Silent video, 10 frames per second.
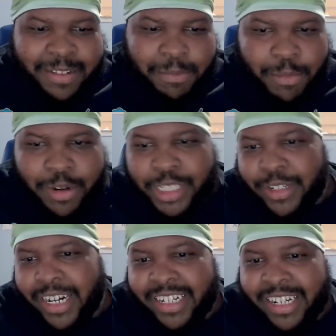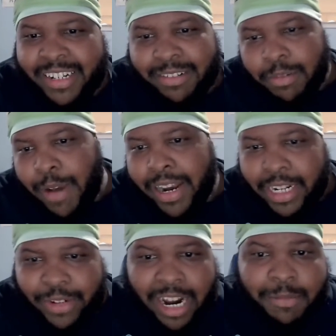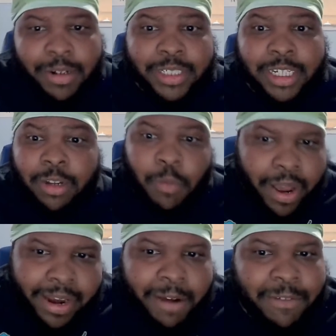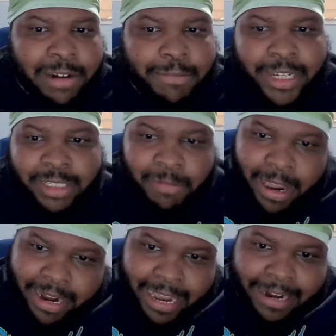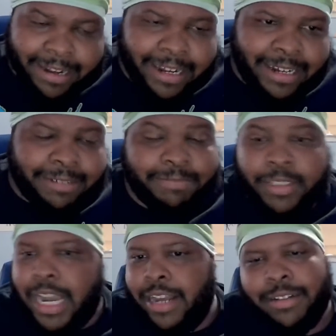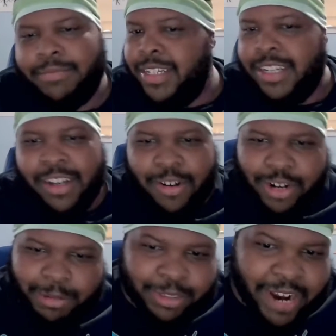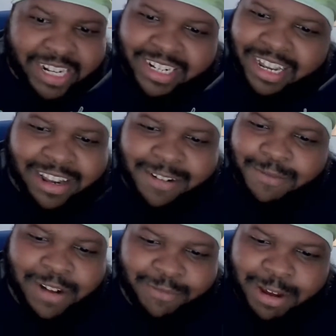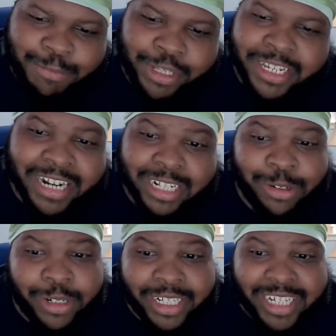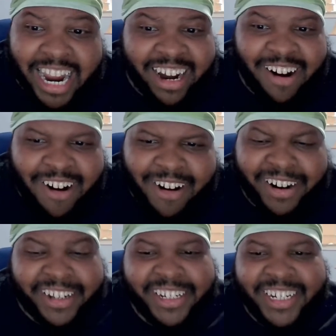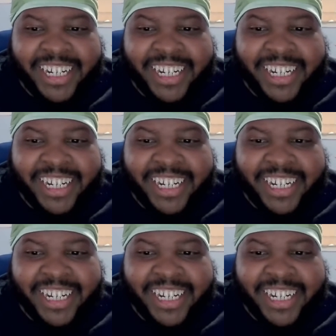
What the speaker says: Mugen Train did it. Why not Dragon Ball Z? Why not One Piece? Why not? Hold up, scratch that. One Piece cannot do an entire arc.